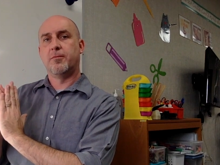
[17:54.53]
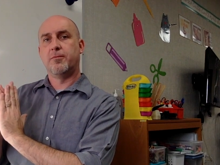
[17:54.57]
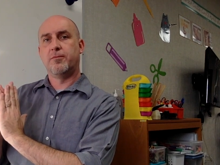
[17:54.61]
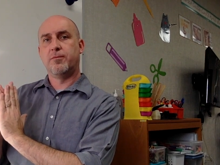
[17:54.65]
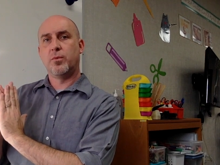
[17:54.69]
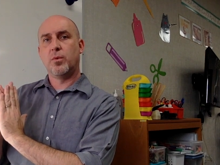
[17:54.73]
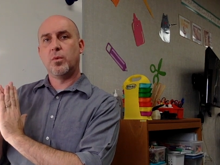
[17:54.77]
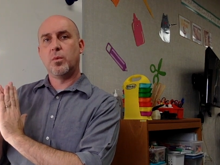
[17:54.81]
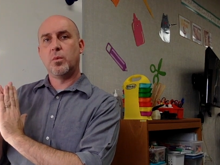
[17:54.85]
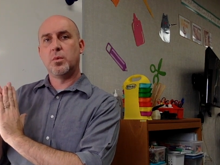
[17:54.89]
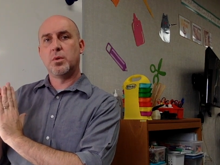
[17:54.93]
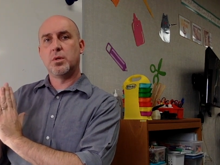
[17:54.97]

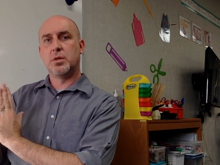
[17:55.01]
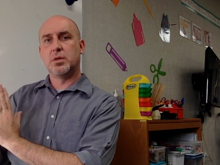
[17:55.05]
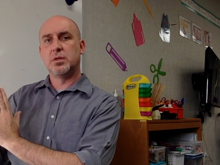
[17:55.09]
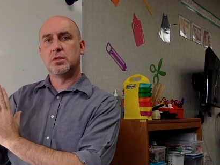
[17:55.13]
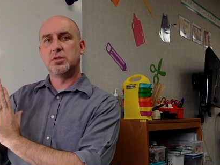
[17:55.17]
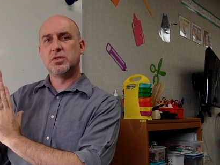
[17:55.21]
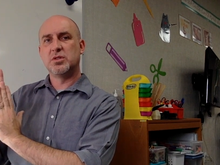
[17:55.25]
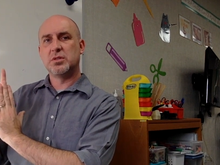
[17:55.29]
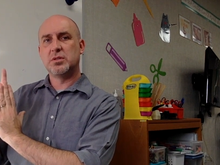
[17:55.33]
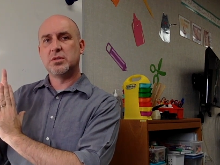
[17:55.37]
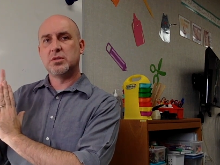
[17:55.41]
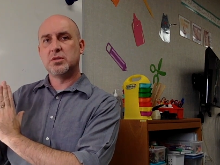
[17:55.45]
forward.
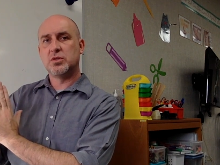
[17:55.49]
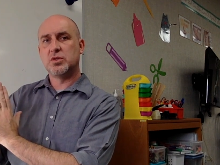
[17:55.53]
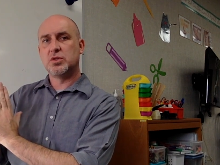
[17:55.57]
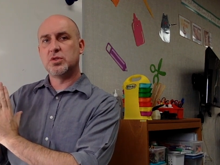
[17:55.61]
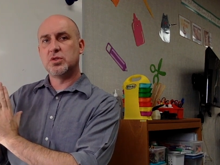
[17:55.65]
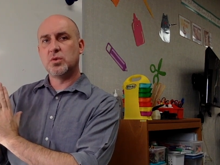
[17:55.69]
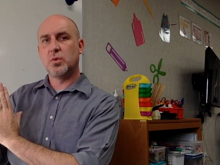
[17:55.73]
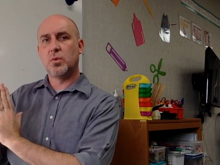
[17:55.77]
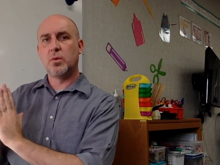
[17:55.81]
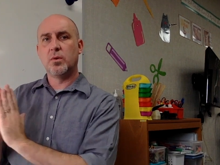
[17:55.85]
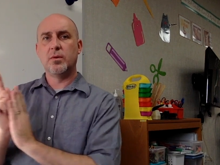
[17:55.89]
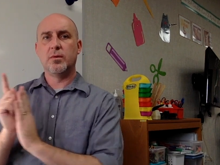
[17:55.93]
Just a
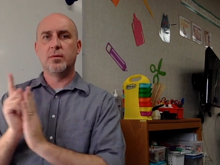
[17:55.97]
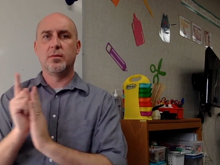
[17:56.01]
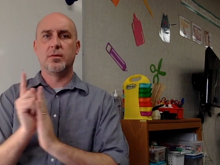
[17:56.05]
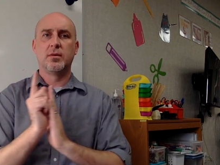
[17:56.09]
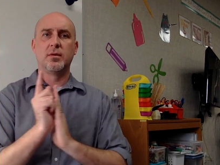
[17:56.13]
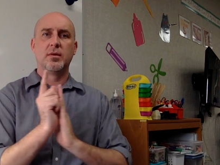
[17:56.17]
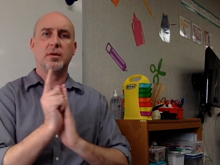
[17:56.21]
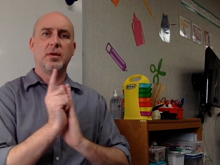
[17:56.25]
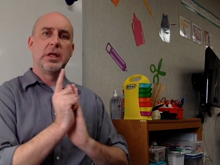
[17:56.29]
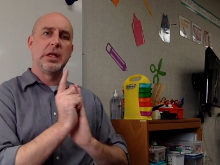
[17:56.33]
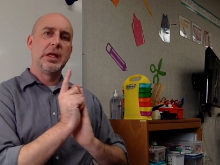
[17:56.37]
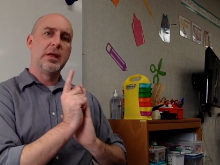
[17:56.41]
short,
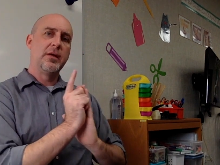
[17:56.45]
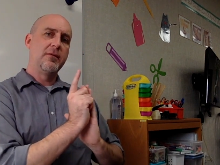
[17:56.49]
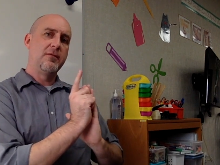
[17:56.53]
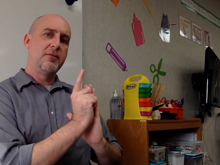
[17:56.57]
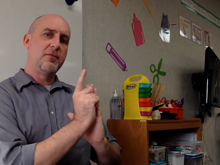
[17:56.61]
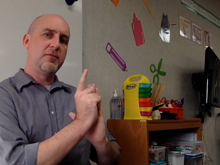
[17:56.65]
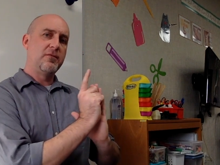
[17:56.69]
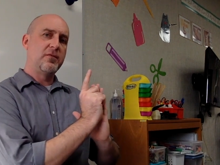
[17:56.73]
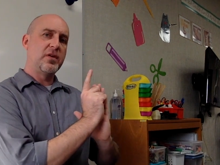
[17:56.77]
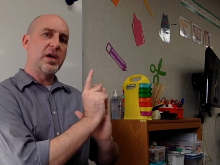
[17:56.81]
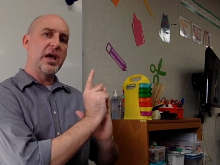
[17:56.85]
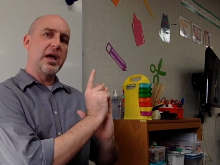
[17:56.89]

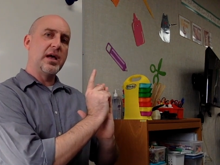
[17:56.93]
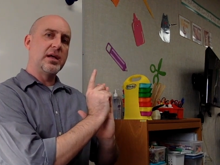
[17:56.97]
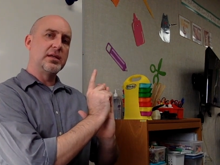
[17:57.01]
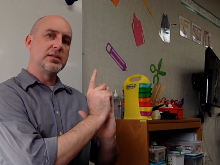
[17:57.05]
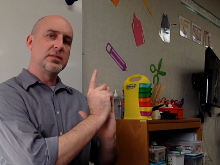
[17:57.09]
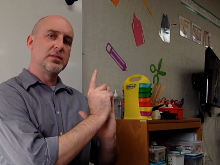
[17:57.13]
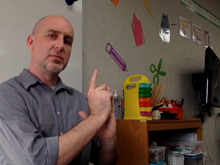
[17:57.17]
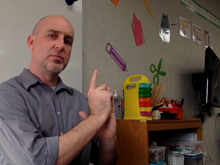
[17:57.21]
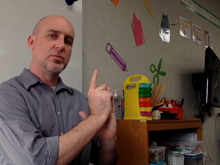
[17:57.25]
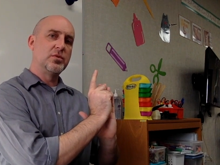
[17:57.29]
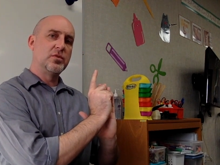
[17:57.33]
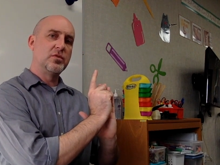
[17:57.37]

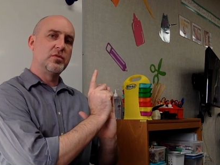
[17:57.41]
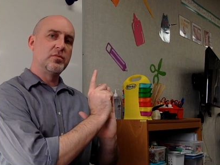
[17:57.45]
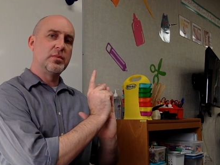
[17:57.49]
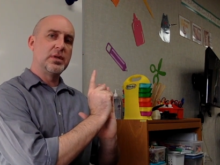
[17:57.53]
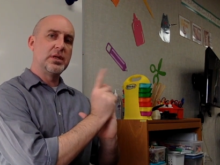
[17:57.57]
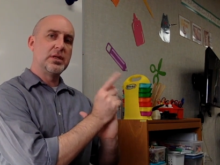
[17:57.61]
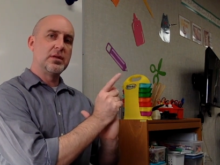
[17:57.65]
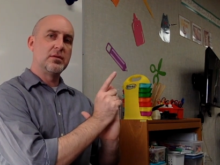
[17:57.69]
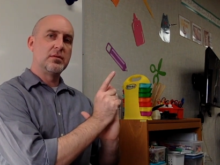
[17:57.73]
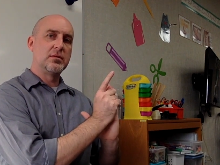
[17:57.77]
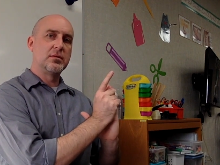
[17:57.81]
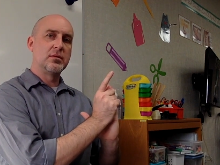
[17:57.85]
fast
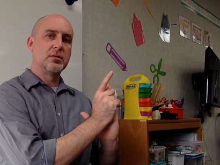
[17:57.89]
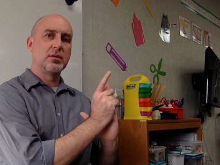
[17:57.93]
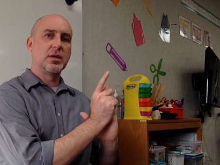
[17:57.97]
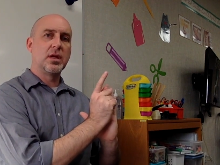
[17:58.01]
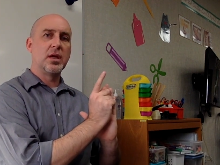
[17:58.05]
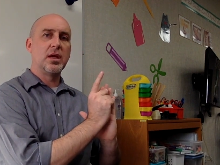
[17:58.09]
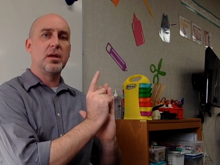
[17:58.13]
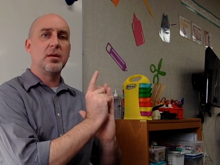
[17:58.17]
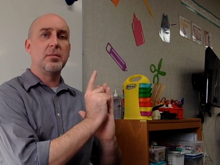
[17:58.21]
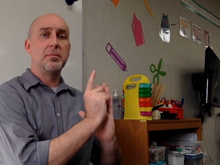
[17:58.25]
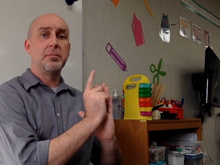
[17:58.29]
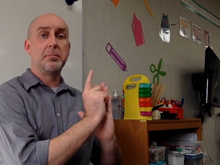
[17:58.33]
movement,
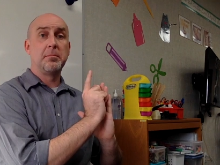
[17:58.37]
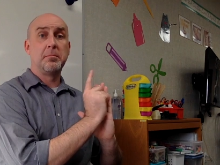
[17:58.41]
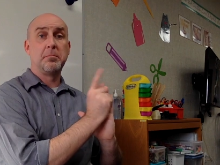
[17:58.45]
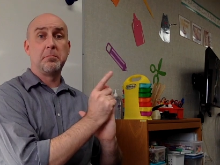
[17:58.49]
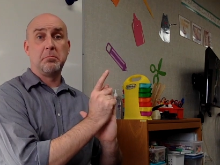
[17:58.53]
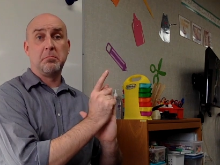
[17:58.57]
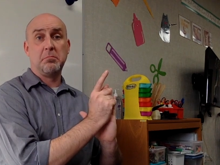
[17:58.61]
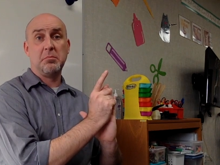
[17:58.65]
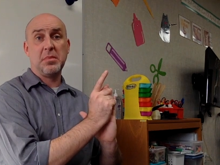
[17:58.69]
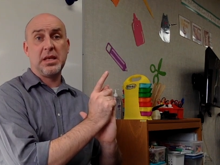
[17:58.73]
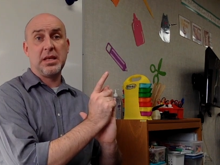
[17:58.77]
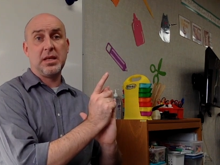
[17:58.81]
okay?
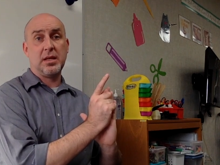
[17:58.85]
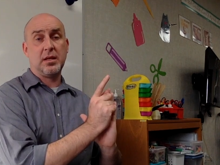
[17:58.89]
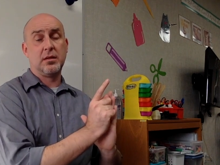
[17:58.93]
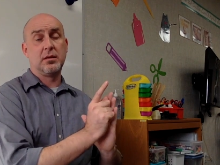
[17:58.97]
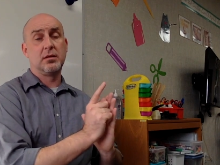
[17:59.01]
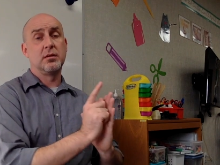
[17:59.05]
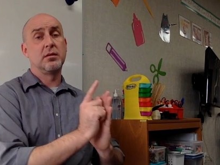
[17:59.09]
Minute.